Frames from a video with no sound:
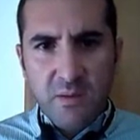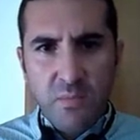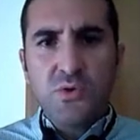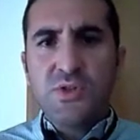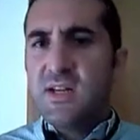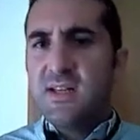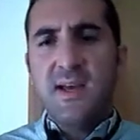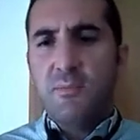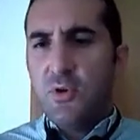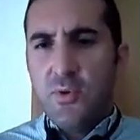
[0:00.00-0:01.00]
Mostly
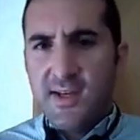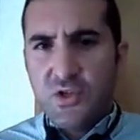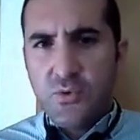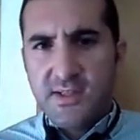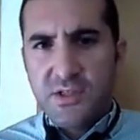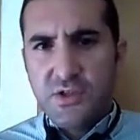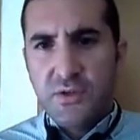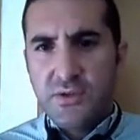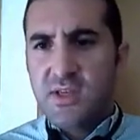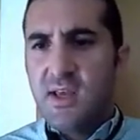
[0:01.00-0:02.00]
WH
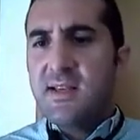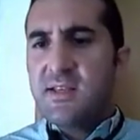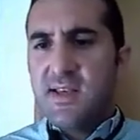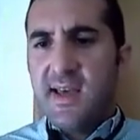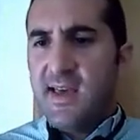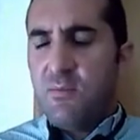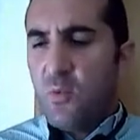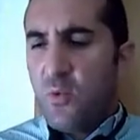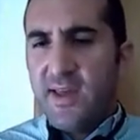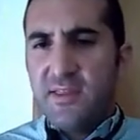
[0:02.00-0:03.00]
questions.
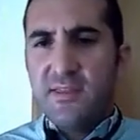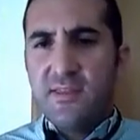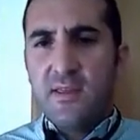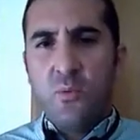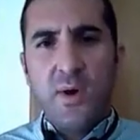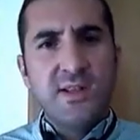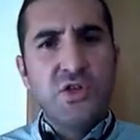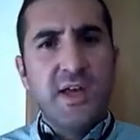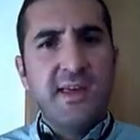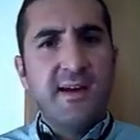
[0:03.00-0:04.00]
Same with when
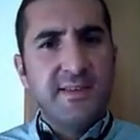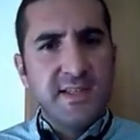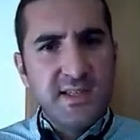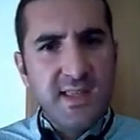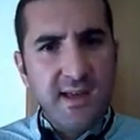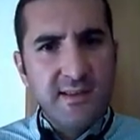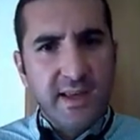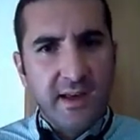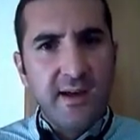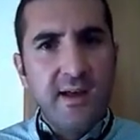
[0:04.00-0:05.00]
checking
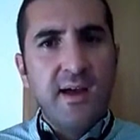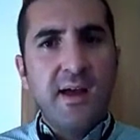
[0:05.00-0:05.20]
understanding.